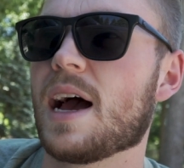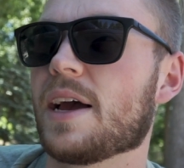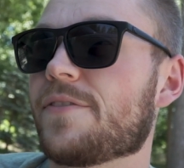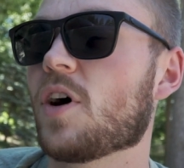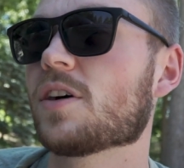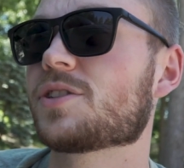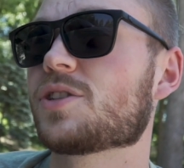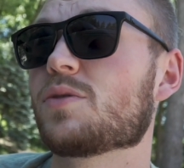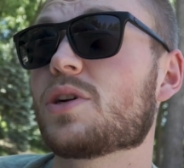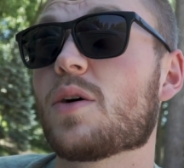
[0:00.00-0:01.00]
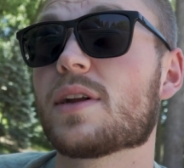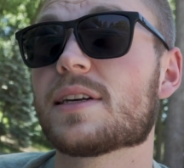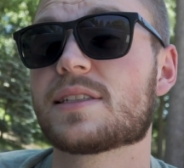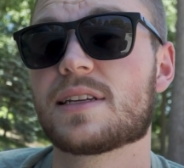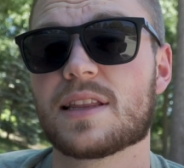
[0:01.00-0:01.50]
I've also
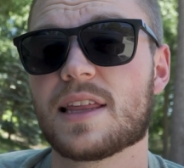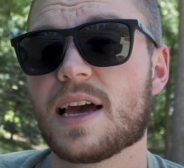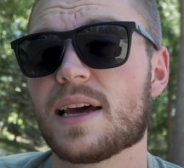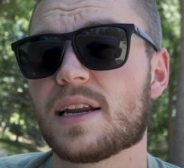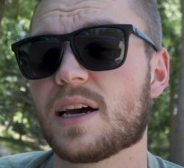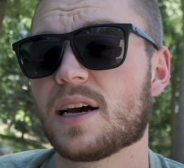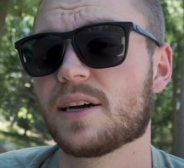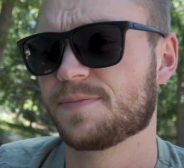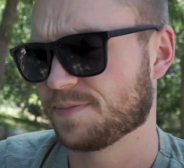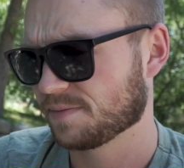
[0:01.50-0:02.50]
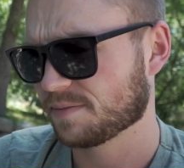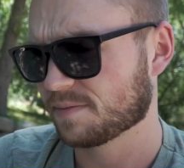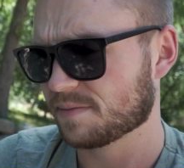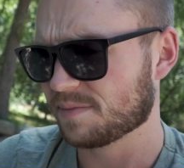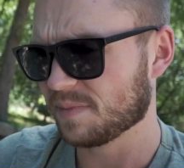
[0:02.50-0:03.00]
noticed that
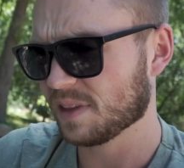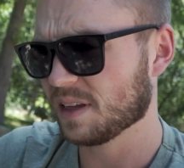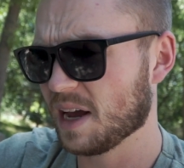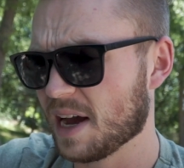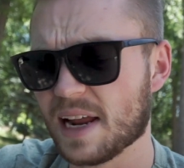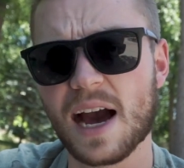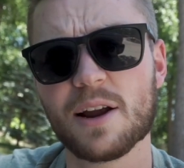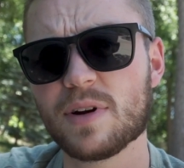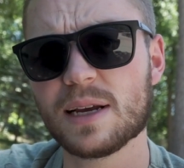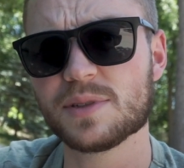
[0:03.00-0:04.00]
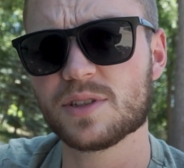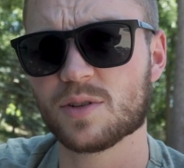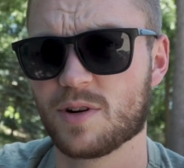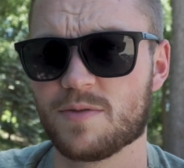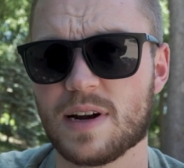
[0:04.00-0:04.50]
on on-ramps
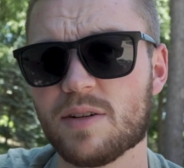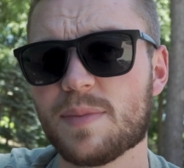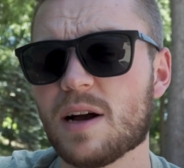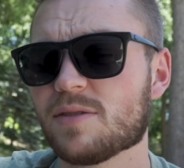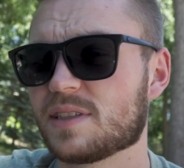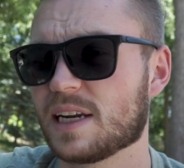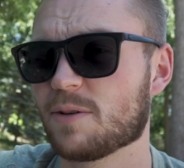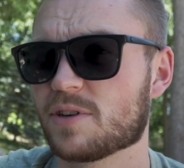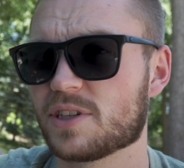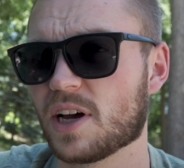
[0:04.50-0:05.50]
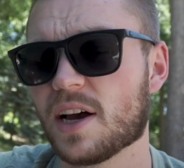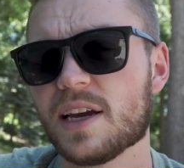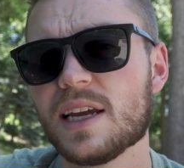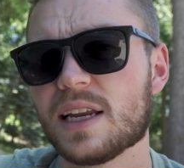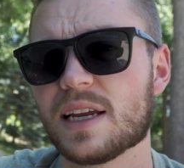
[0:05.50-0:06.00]
or in roundabouts, anywhere
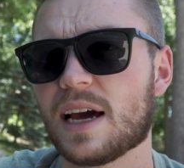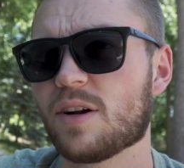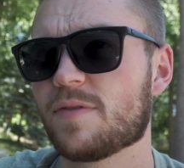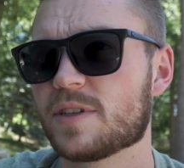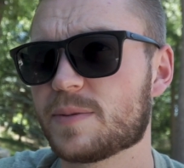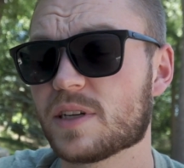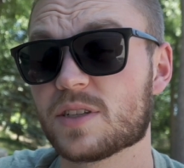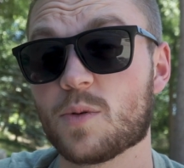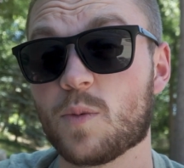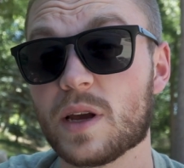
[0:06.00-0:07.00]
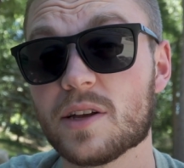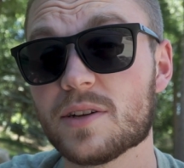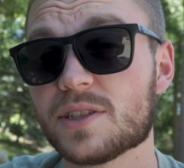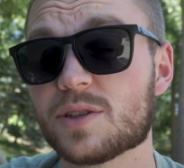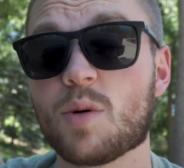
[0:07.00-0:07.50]
tight, I don't know if it's because of the
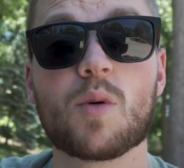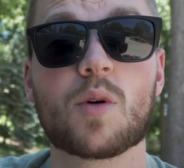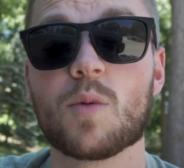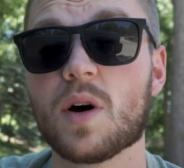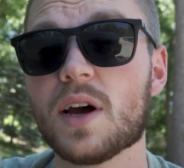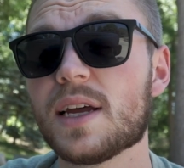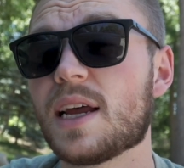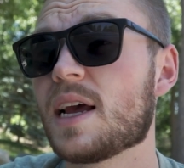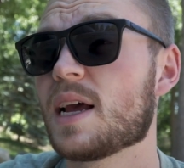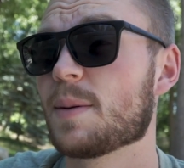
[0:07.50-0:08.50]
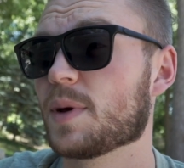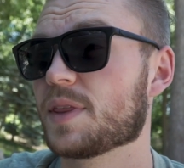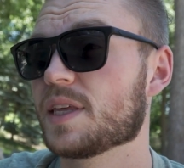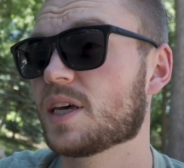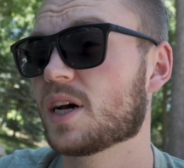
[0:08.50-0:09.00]
wheels or what,
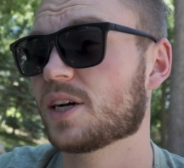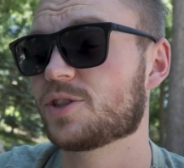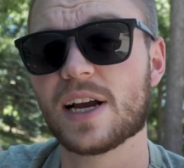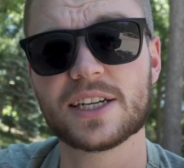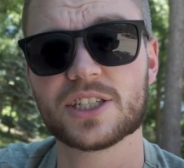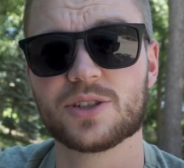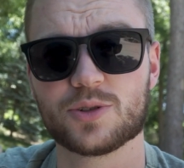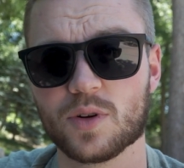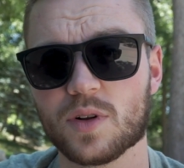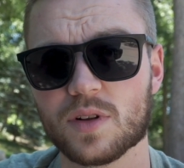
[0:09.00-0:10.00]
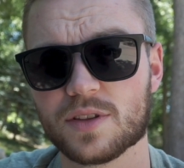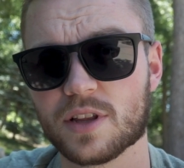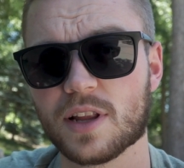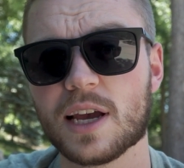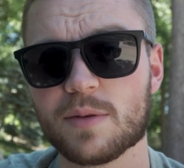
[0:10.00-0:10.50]
but the traction control,
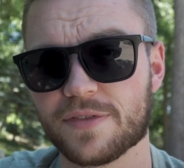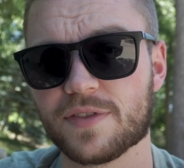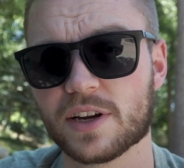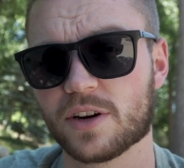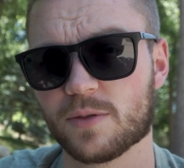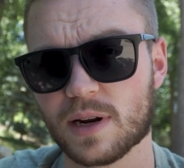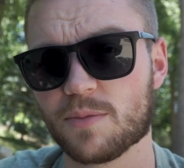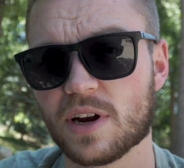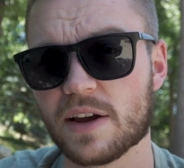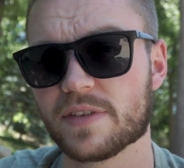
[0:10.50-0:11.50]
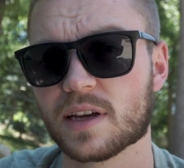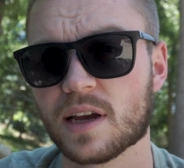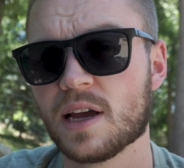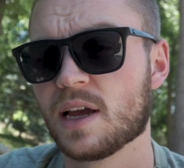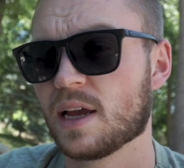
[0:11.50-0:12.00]
the light would flicker when I'm driving,
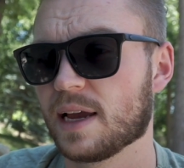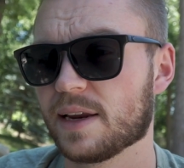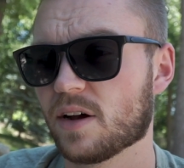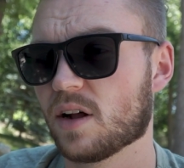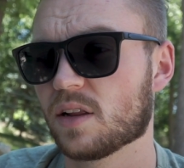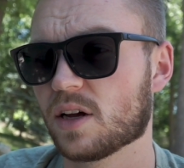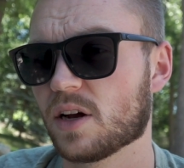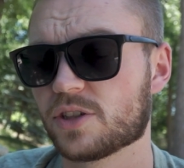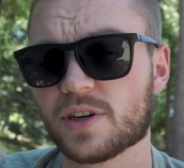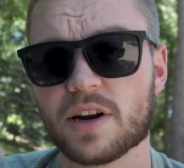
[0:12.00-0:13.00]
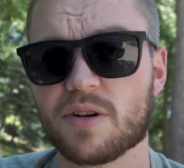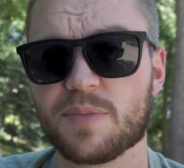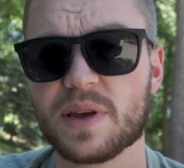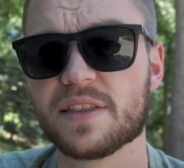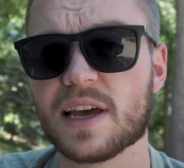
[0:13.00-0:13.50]
and I'll try to
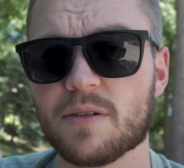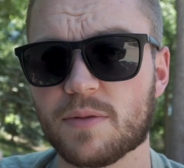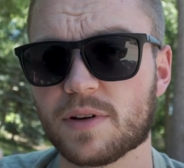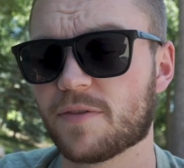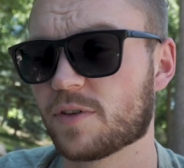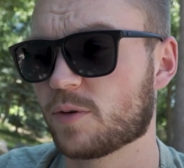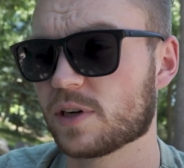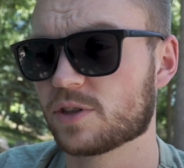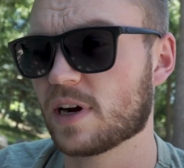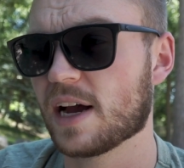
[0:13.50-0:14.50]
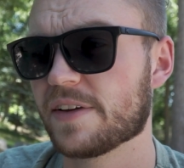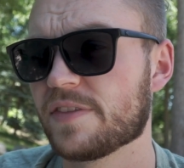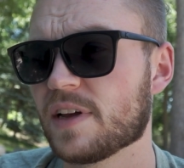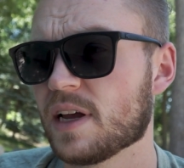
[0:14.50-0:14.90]
repeat that when we go for a quick drive.